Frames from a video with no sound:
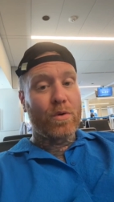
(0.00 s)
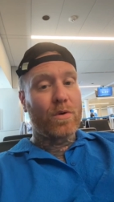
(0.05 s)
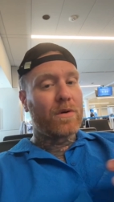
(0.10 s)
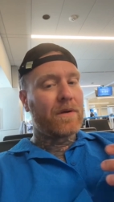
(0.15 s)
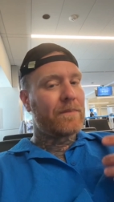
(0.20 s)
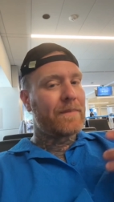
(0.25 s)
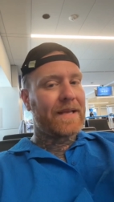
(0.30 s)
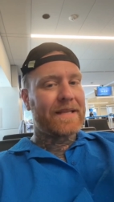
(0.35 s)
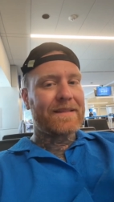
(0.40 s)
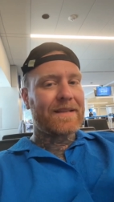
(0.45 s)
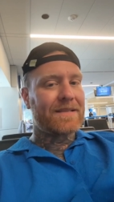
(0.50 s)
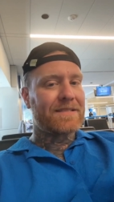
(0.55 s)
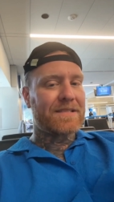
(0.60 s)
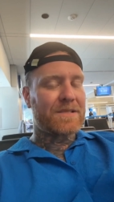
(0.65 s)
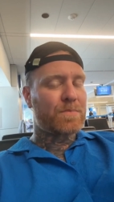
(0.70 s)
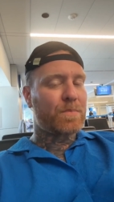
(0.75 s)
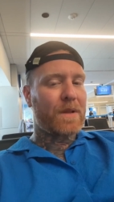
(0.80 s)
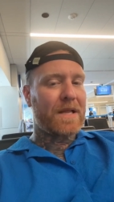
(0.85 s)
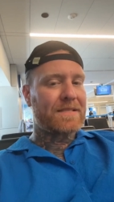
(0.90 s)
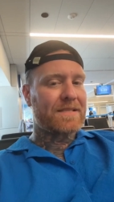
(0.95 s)
and make things as
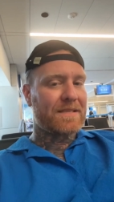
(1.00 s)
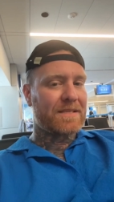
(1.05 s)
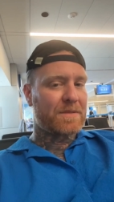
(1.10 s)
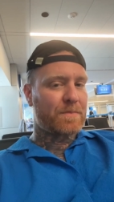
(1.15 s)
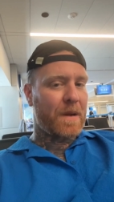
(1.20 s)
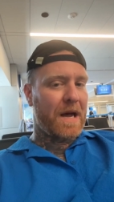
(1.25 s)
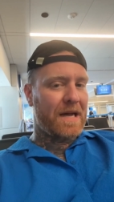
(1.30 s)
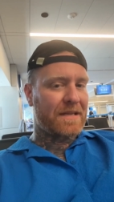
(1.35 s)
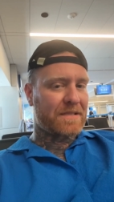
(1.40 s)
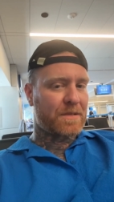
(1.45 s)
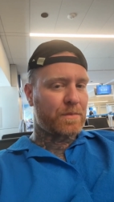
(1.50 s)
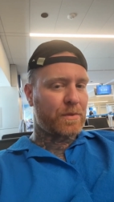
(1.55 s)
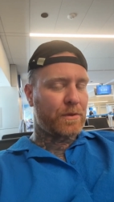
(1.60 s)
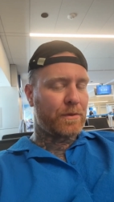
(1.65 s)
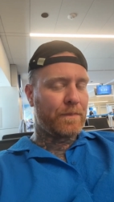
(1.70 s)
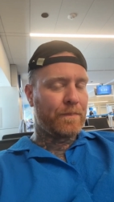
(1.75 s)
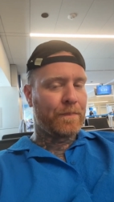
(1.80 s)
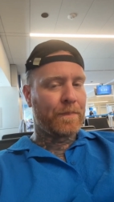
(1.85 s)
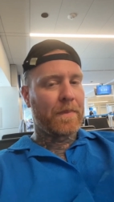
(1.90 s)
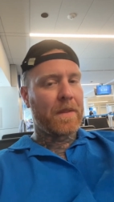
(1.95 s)
pleasant as possible,
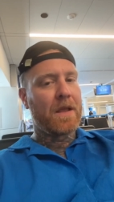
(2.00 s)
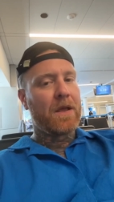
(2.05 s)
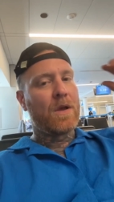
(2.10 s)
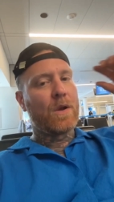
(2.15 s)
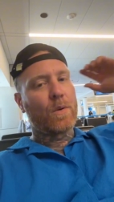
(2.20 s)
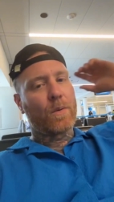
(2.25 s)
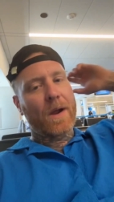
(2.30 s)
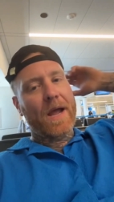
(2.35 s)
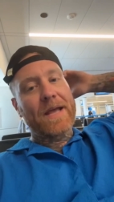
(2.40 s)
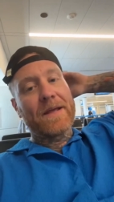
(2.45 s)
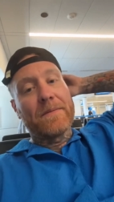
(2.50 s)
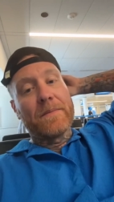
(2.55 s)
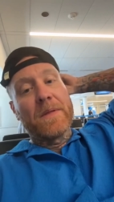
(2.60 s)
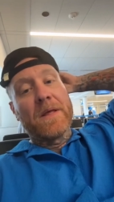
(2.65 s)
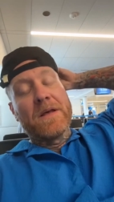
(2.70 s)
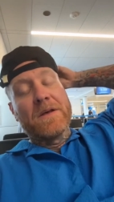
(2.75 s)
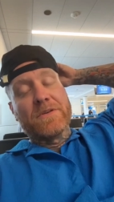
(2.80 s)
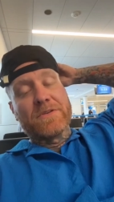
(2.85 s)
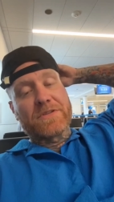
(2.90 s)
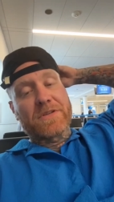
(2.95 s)
right?
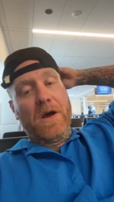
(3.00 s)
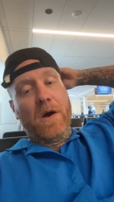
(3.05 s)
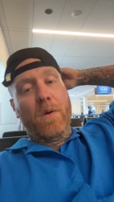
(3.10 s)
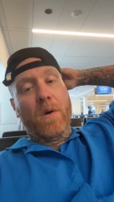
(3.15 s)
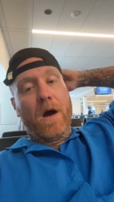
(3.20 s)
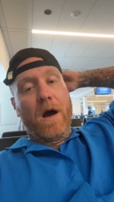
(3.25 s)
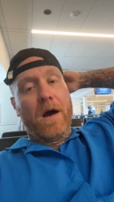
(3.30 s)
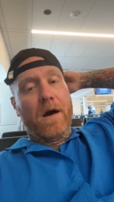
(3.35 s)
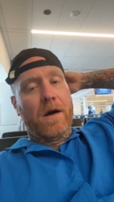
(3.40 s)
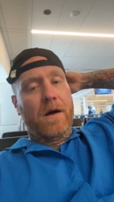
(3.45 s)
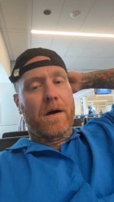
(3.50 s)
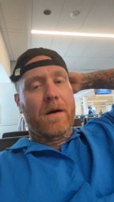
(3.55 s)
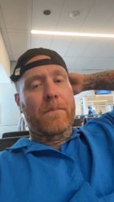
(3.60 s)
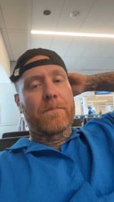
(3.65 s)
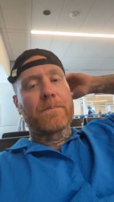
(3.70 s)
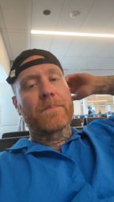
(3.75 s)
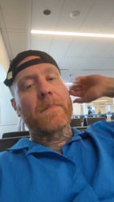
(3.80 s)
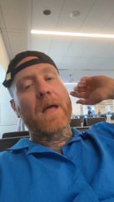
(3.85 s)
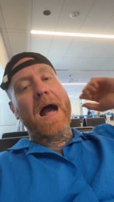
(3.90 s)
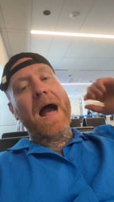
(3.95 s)
So
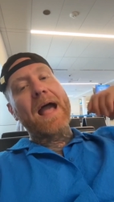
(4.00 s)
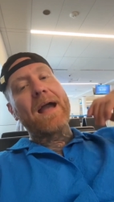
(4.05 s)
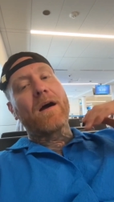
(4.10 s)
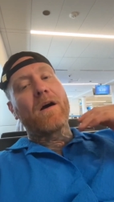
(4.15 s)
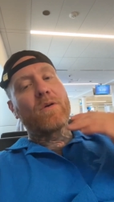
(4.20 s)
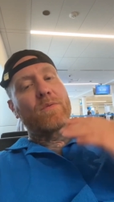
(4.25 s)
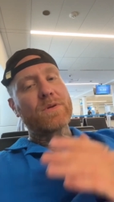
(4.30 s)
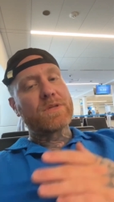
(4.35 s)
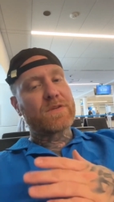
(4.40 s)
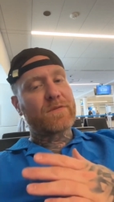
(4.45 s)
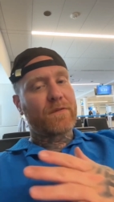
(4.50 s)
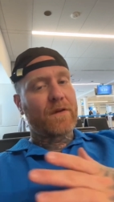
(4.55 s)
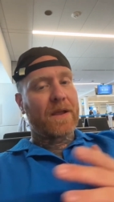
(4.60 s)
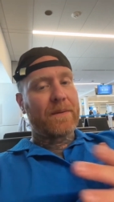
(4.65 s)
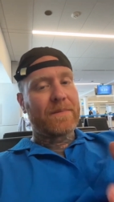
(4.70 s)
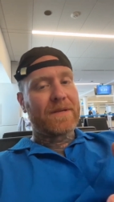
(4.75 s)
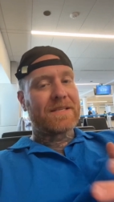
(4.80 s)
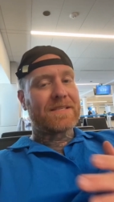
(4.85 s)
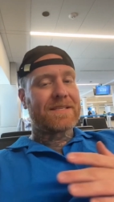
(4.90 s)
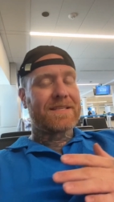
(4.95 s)
I always
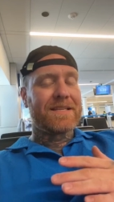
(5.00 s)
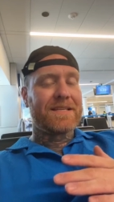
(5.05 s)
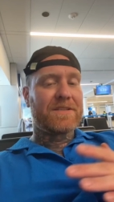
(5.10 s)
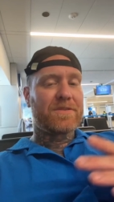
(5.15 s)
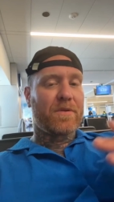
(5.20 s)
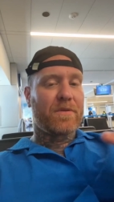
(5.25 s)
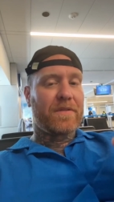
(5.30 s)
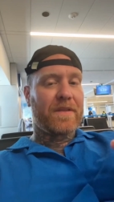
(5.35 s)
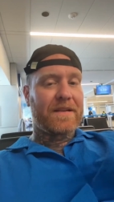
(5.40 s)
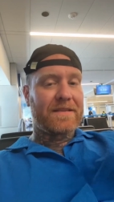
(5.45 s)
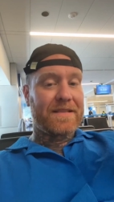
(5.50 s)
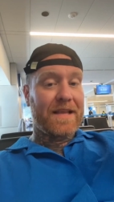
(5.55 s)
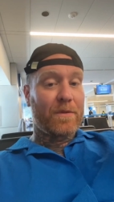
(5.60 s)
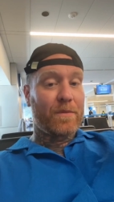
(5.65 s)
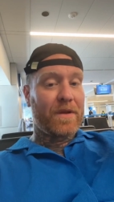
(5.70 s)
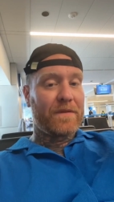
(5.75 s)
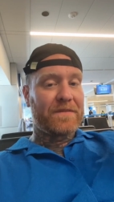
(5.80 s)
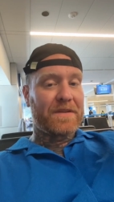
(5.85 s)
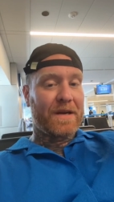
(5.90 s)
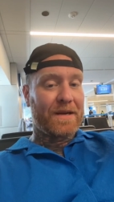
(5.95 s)
frame it as these are things that
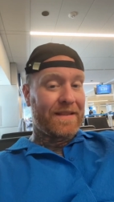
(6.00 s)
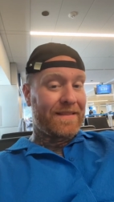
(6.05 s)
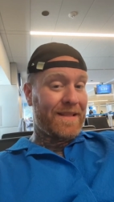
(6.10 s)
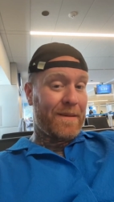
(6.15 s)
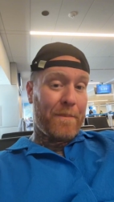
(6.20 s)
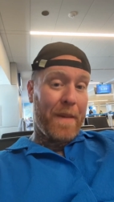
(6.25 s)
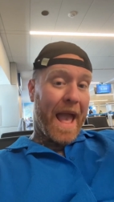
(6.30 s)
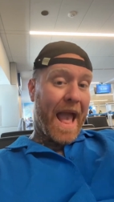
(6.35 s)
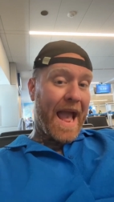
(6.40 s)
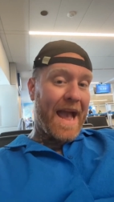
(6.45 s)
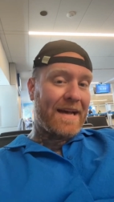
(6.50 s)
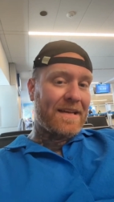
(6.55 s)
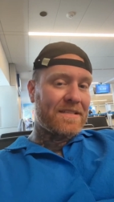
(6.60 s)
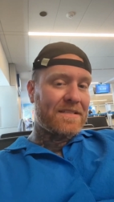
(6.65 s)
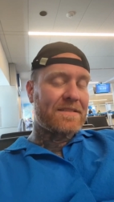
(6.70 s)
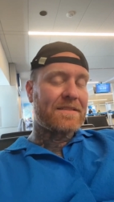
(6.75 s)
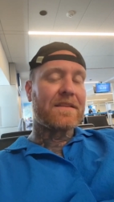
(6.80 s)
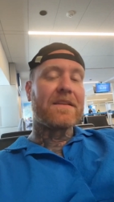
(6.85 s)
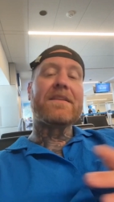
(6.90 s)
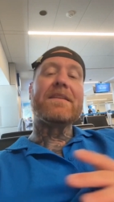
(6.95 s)
we've done in the
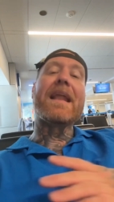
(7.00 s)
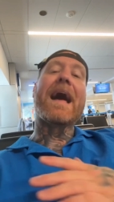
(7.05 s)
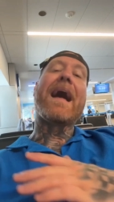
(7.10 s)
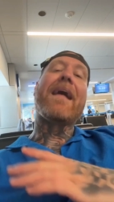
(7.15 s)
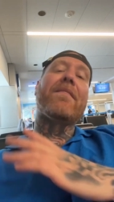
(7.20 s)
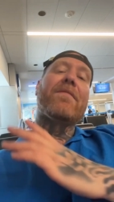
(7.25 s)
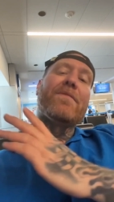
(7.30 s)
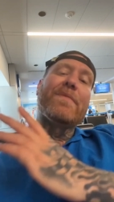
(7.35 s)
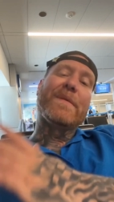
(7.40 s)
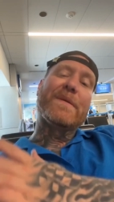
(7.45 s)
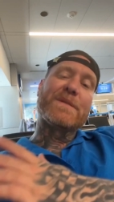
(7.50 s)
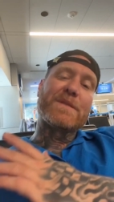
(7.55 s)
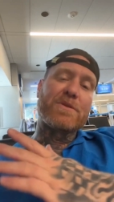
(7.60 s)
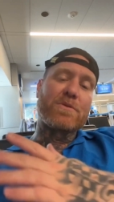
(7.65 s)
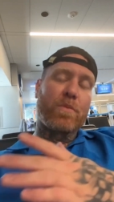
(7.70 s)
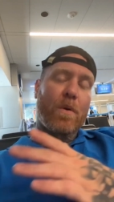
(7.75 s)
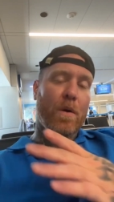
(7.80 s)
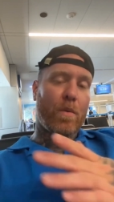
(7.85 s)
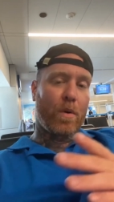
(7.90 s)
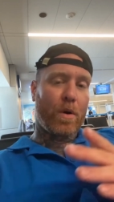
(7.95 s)
past, not this is
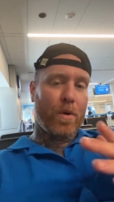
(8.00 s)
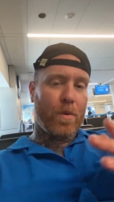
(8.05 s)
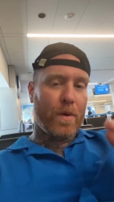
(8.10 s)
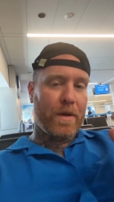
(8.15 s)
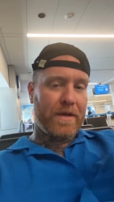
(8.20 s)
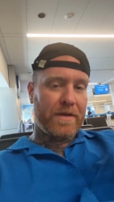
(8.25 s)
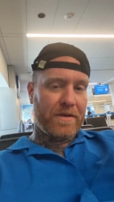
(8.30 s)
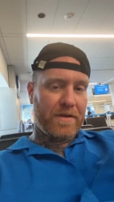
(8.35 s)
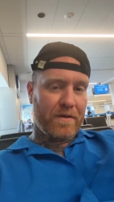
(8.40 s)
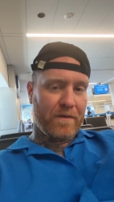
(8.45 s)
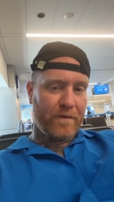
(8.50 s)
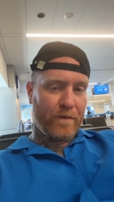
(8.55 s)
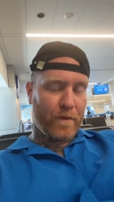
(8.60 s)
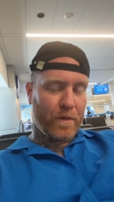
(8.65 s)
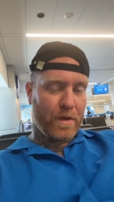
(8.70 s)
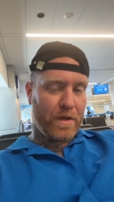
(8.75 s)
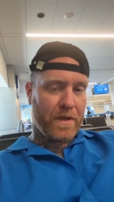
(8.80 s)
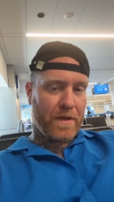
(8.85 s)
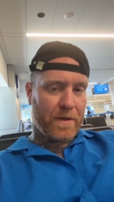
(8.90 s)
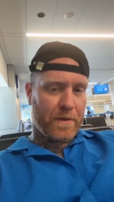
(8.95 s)
what we're going to do for
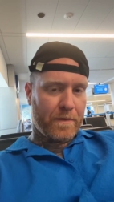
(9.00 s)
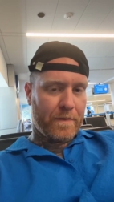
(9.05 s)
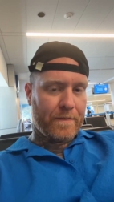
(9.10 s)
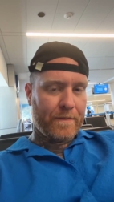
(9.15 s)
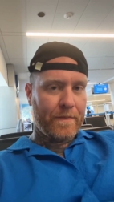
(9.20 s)
you.